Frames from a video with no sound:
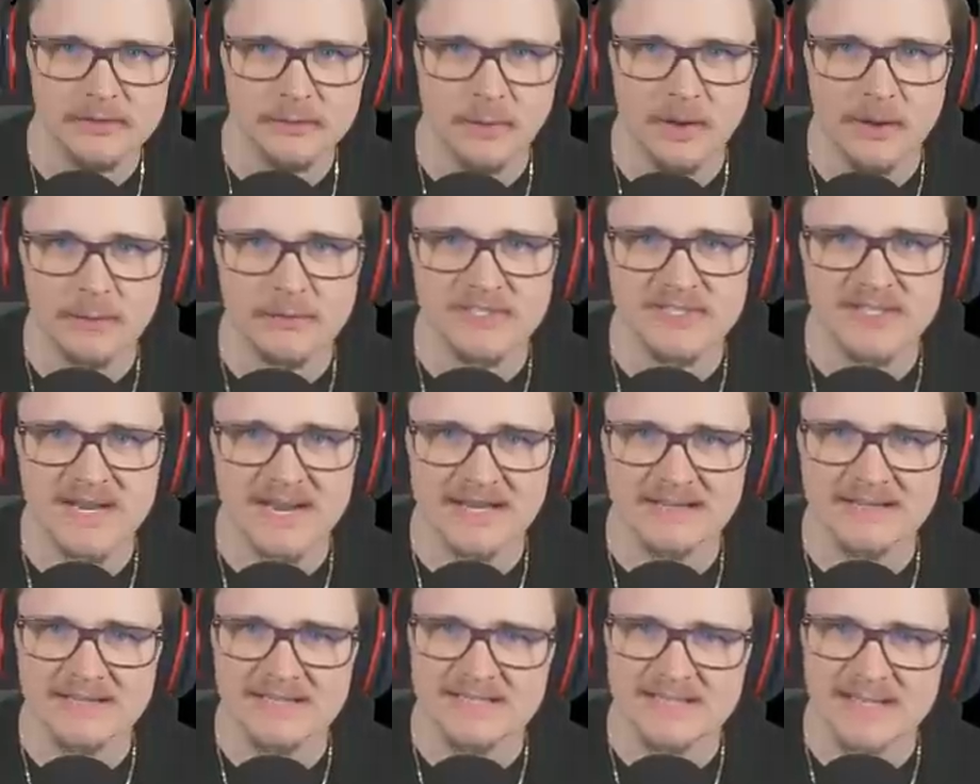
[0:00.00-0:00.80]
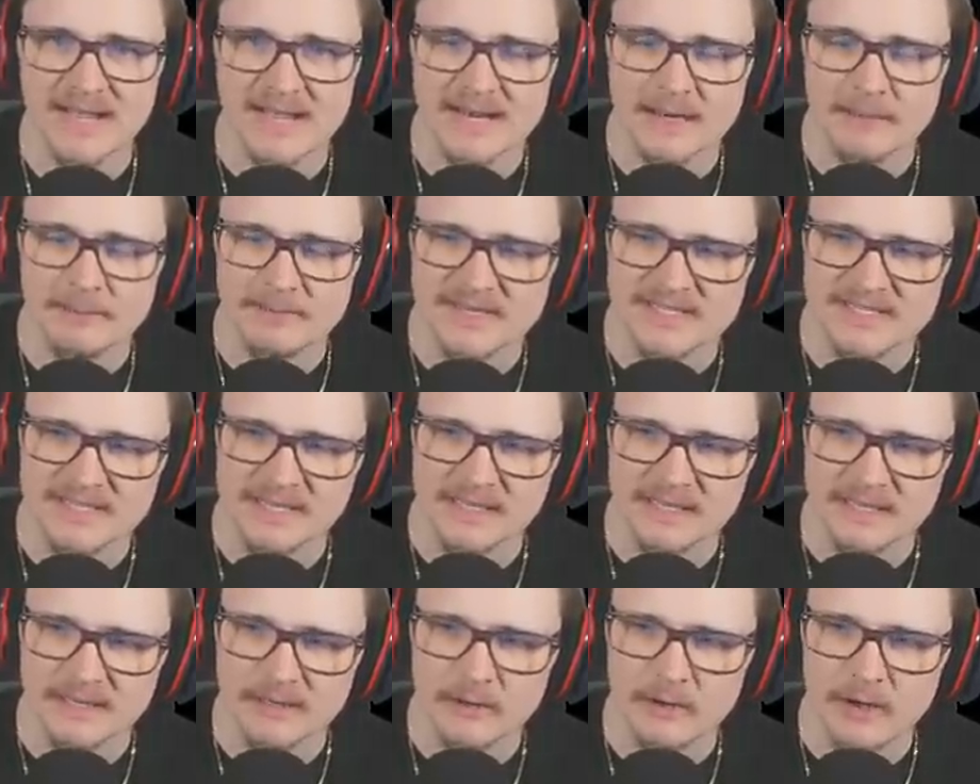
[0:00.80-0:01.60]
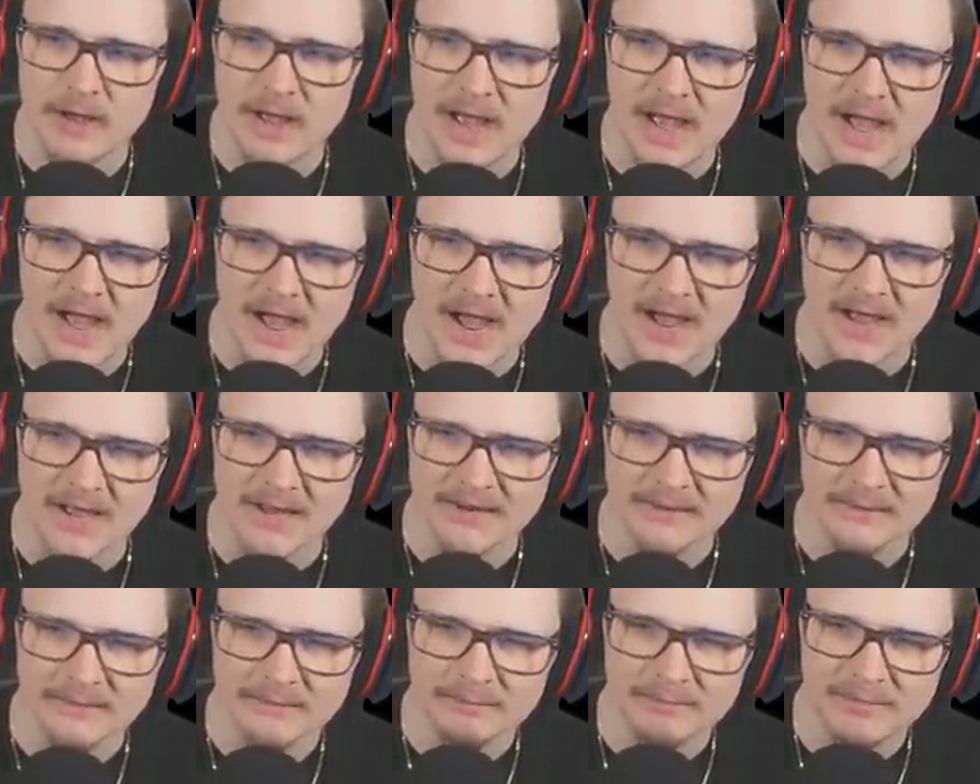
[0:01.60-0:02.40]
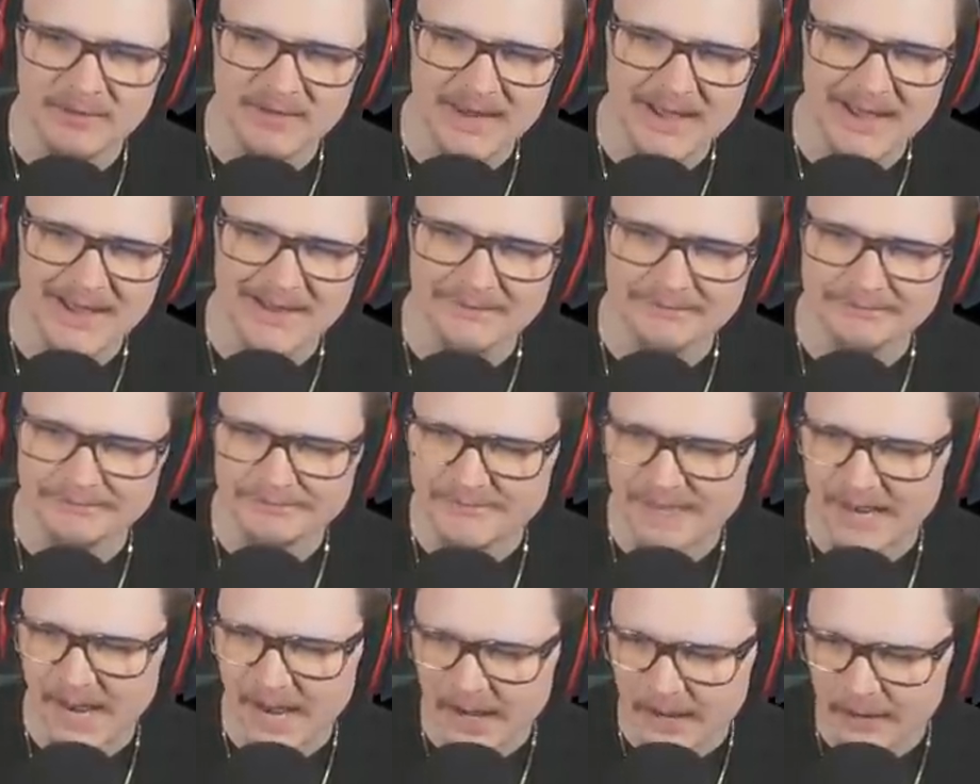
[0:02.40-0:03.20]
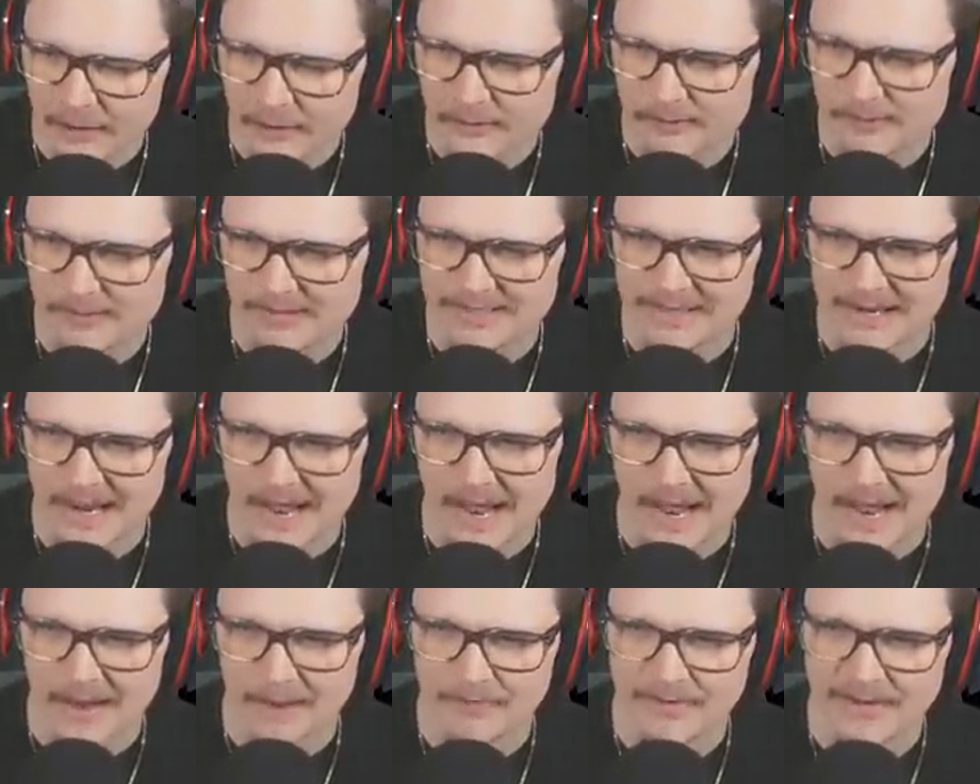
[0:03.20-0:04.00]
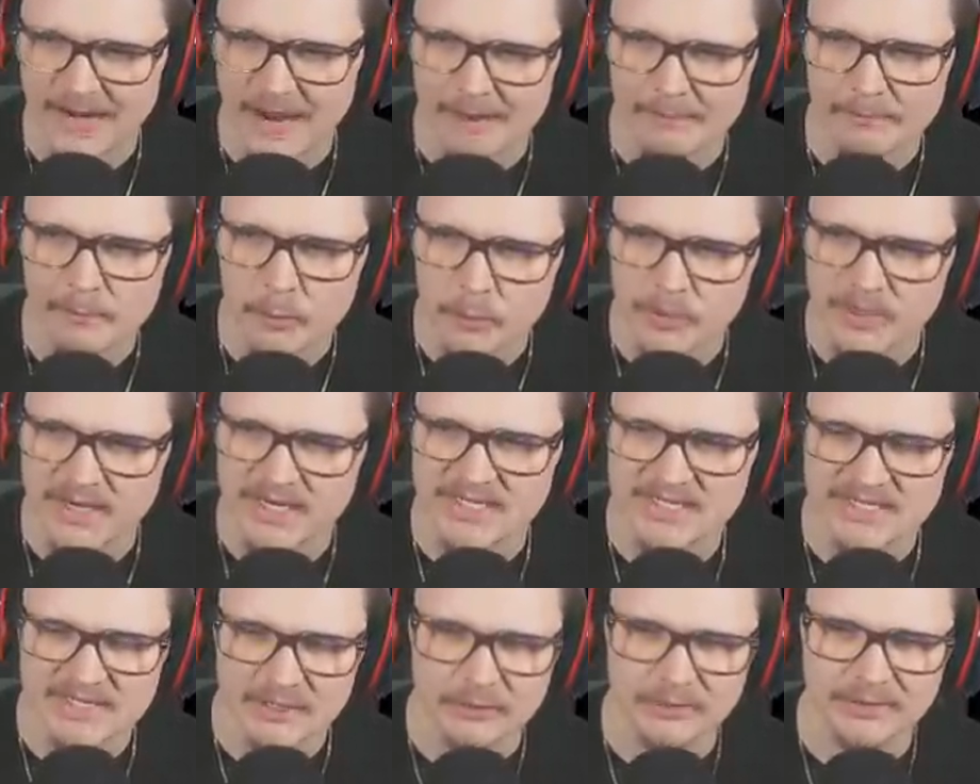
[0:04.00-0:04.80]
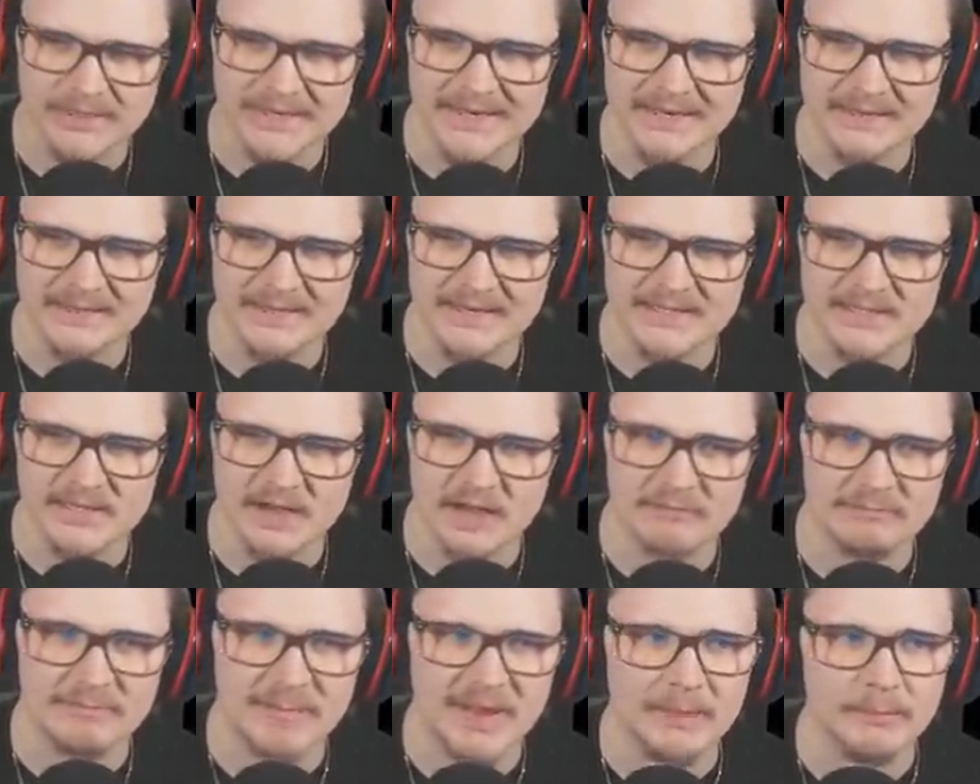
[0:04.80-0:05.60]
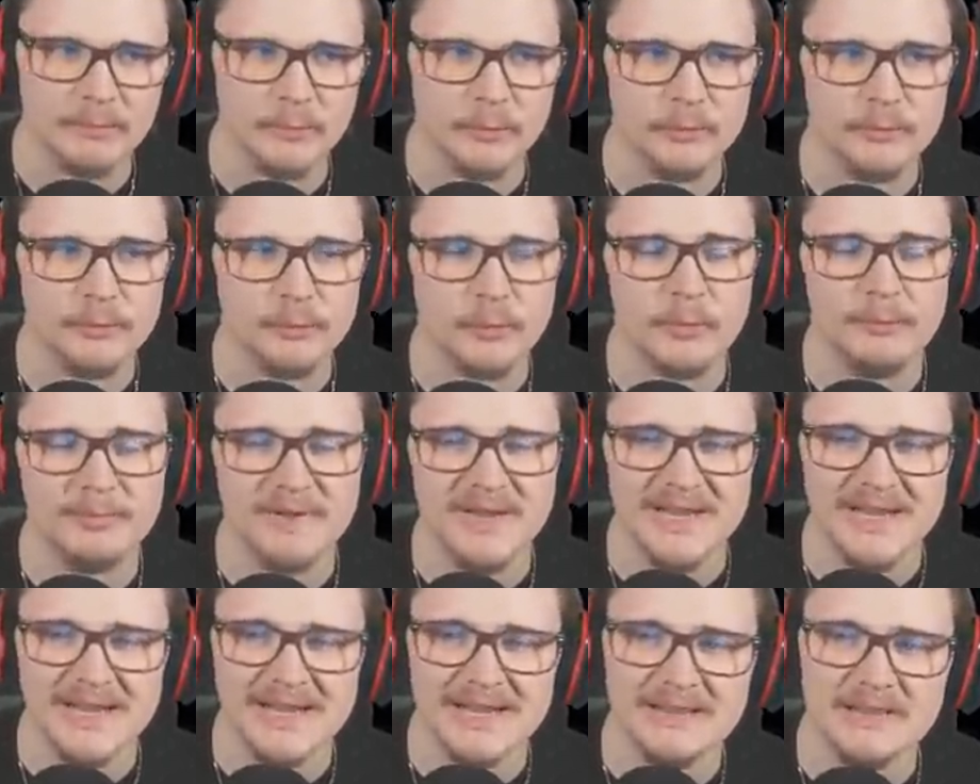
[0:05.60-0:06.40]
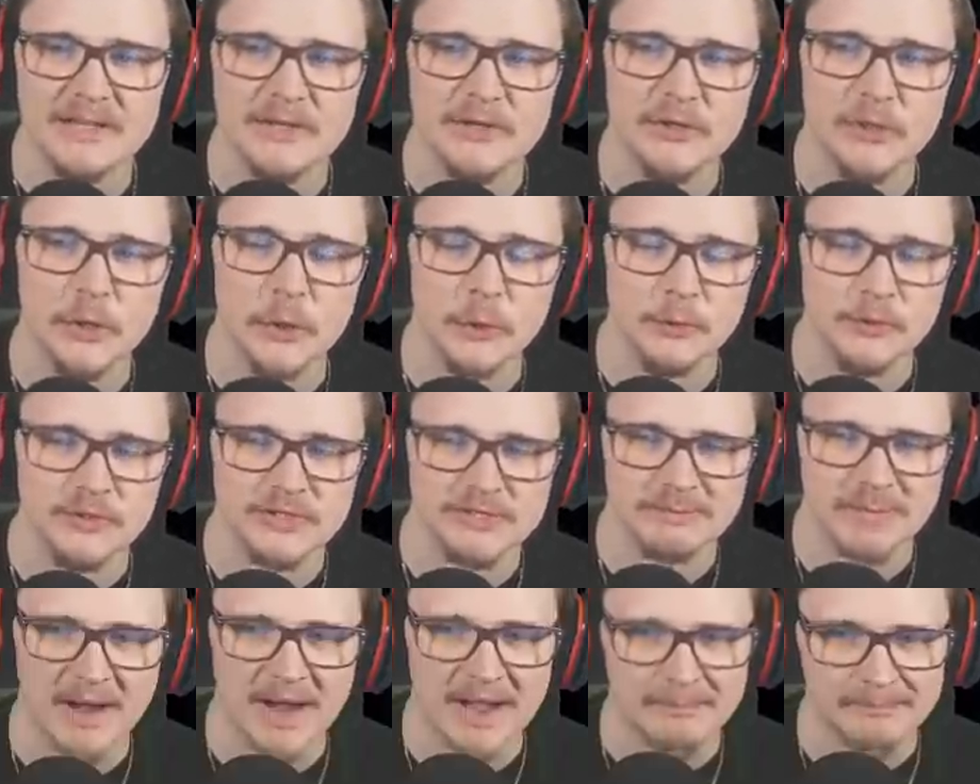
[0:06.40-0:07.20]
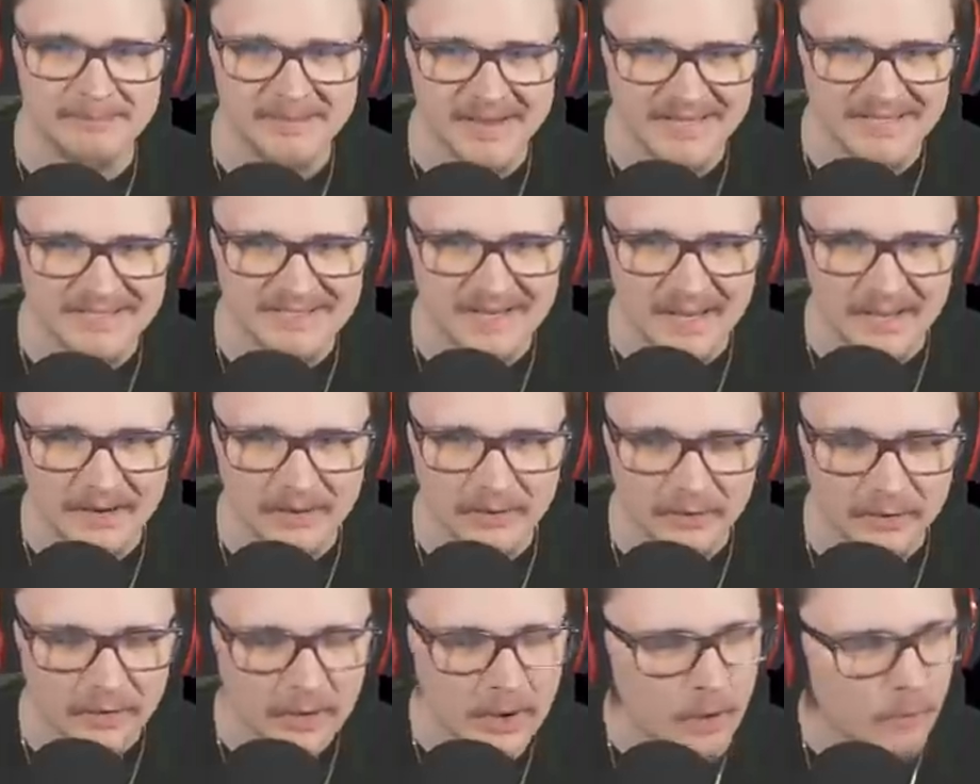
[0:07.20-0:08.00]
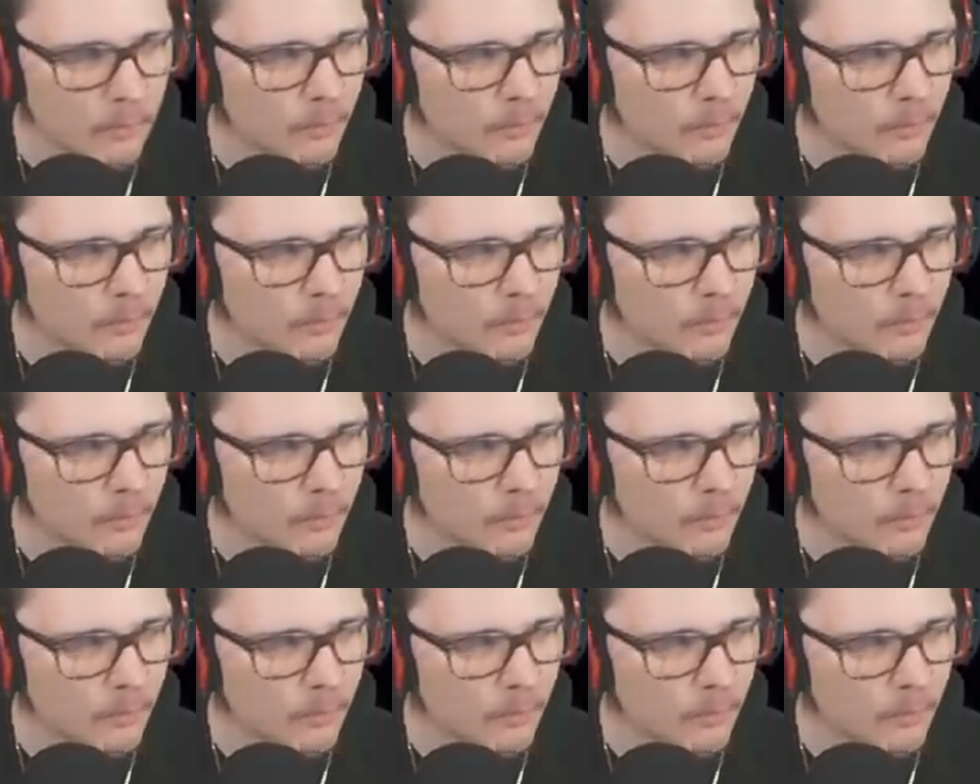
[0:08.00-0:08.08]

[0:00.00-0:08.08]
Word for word: The way we're stacking this lineup is a little odd, but not terribly odd. We got Mookie still leading things off. Babe Ruth will be in the two spot. Best hitter.